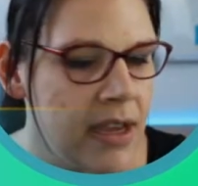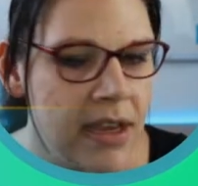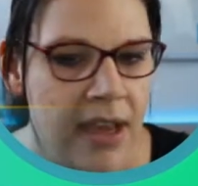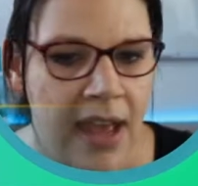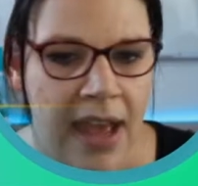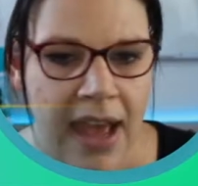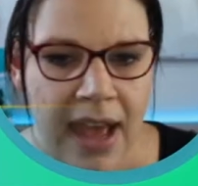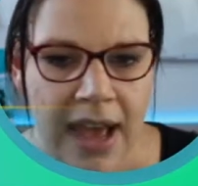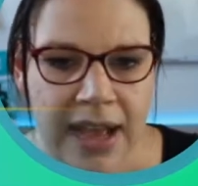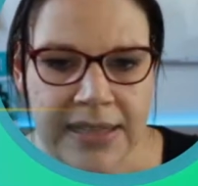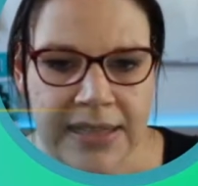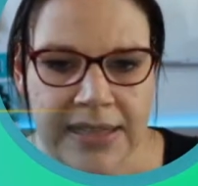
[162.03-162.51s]

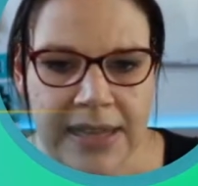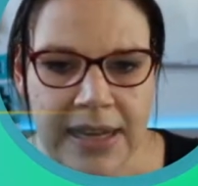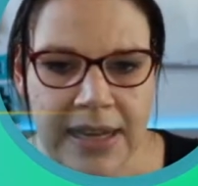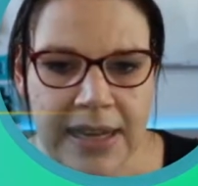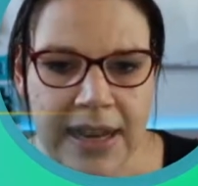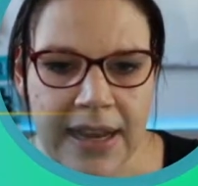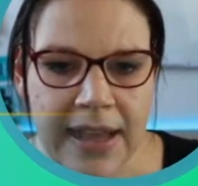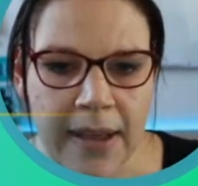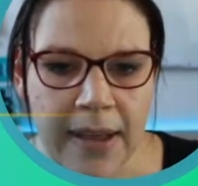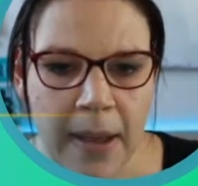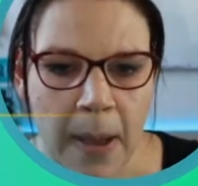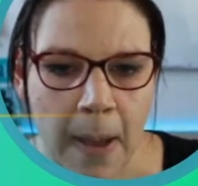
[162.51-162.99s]
as a
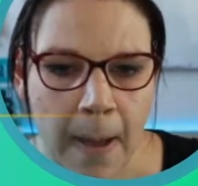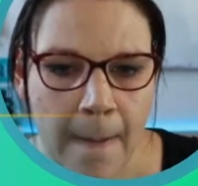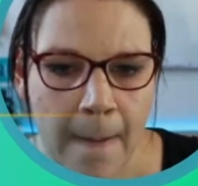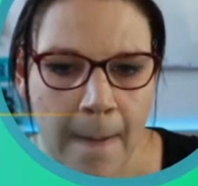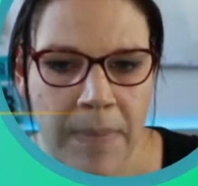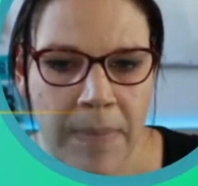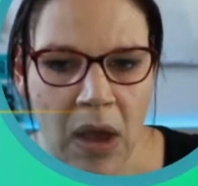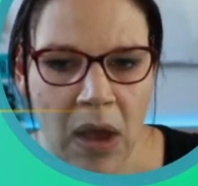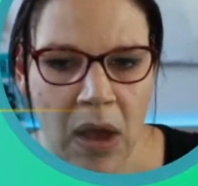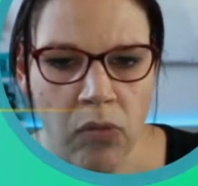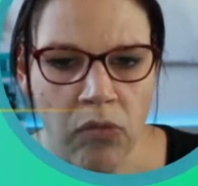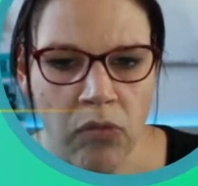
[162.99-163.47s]
link,
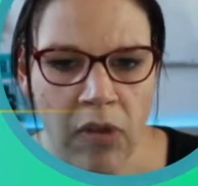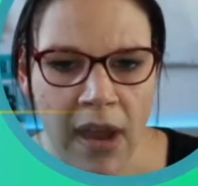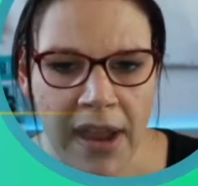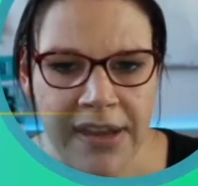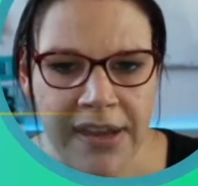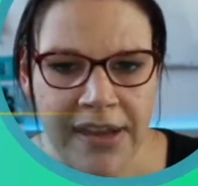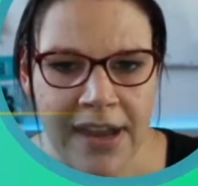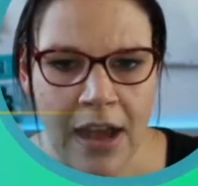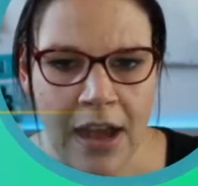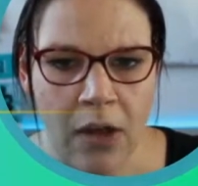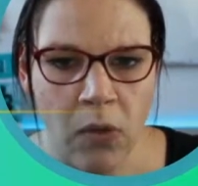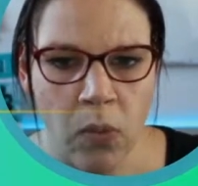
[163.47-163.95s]
but right
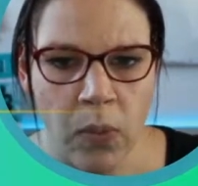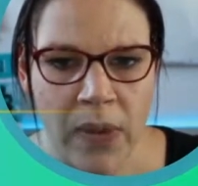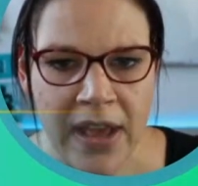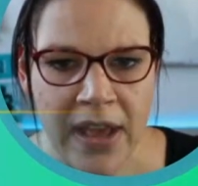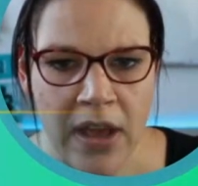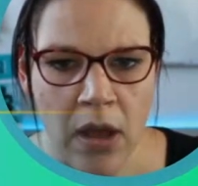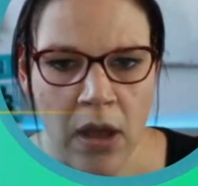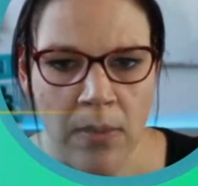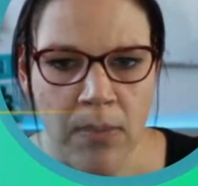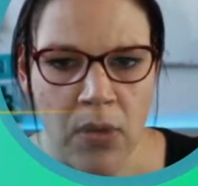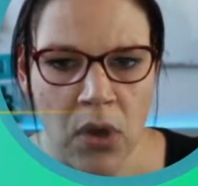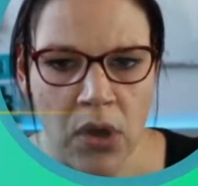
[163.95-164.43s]
now we
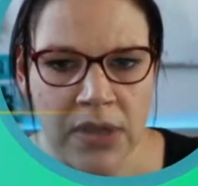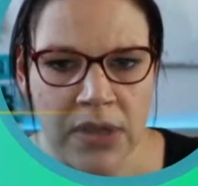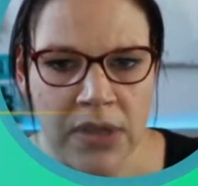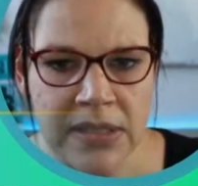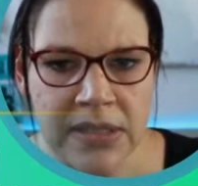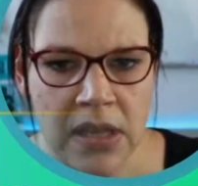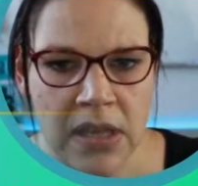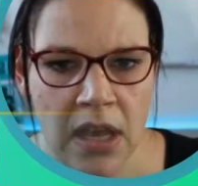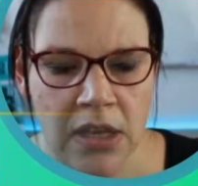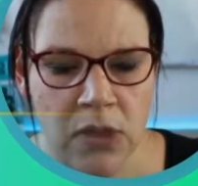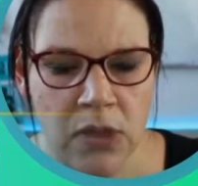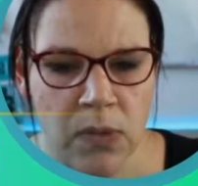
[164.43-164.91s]
are more
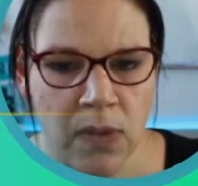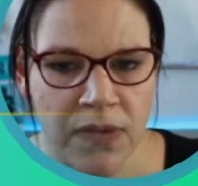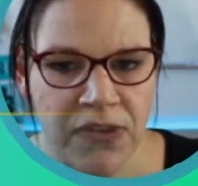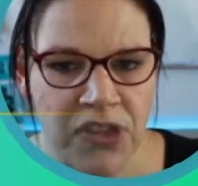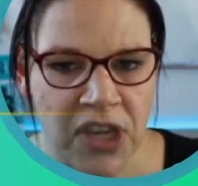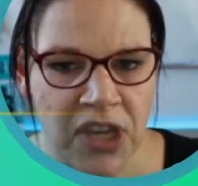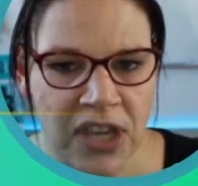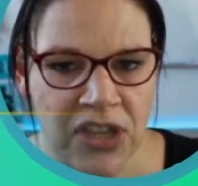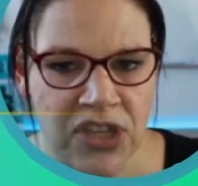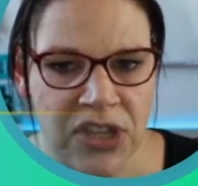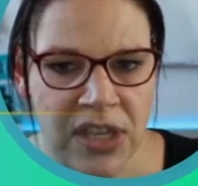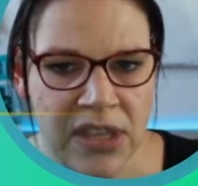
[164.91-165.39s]
concerned with
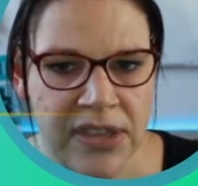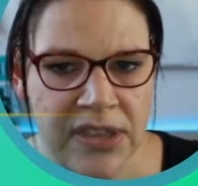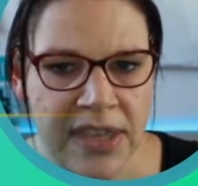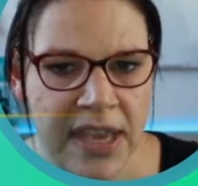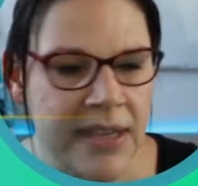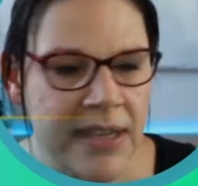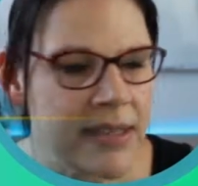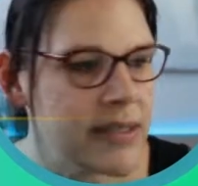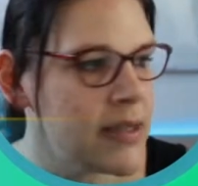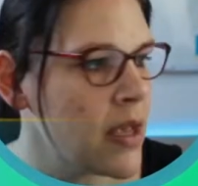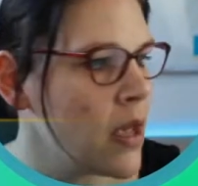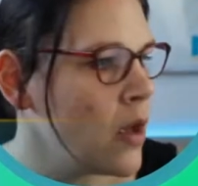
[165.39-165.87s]
changing
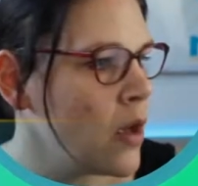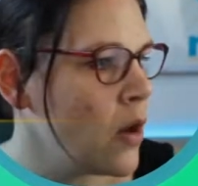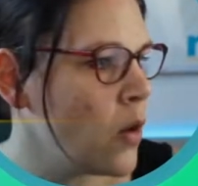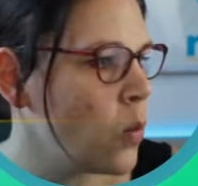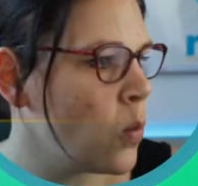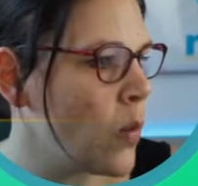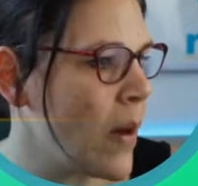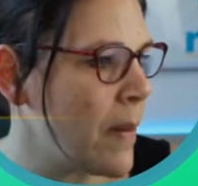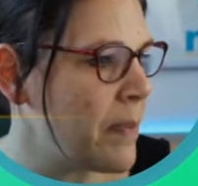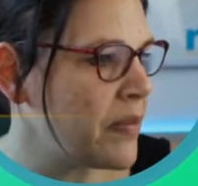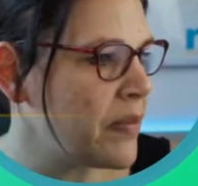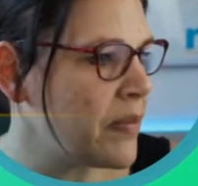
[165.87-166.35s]
this
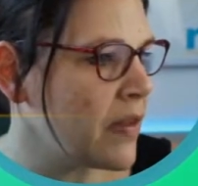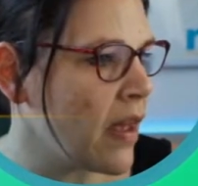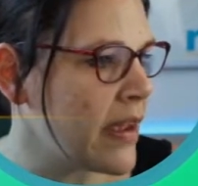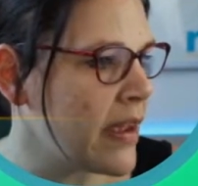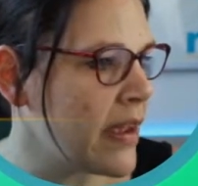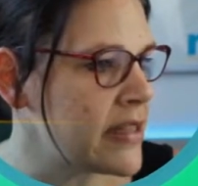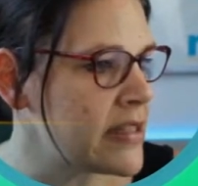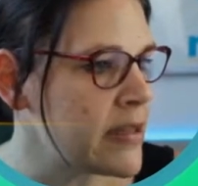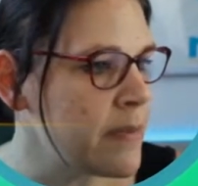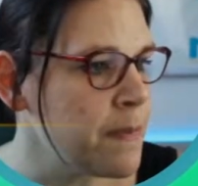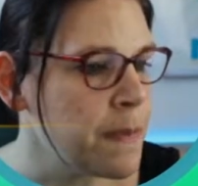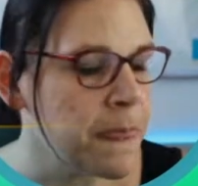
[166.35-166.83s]

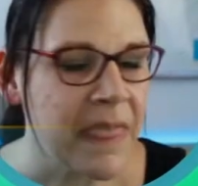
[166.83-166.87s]
website